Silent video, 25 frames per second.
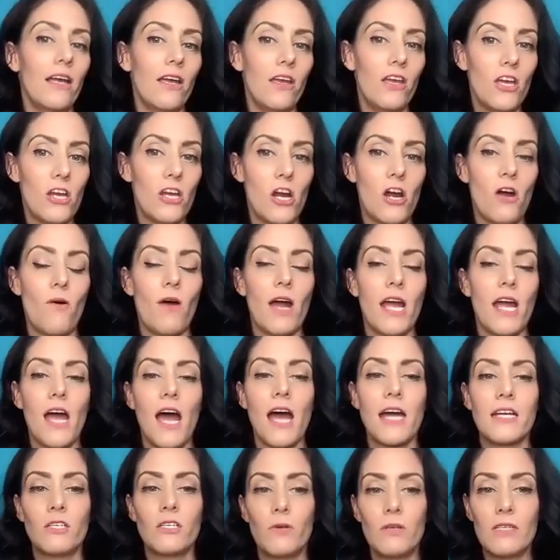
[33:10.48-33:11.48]
you know,
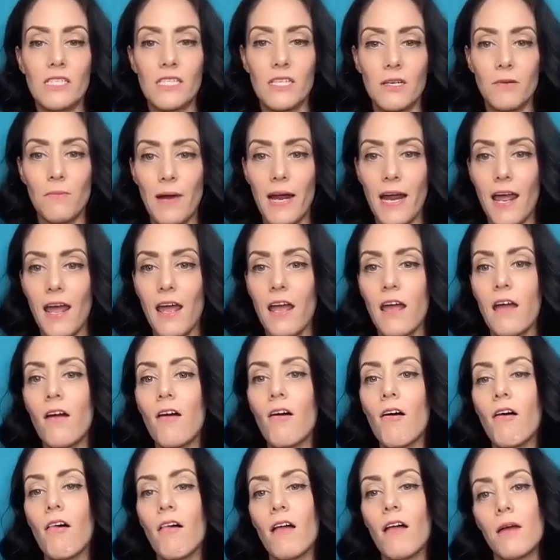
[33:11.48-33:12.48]
I, I twisted my
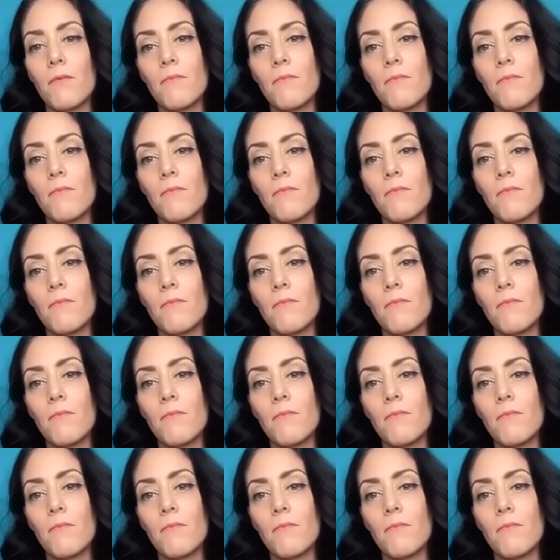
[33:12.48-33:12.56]
ankle.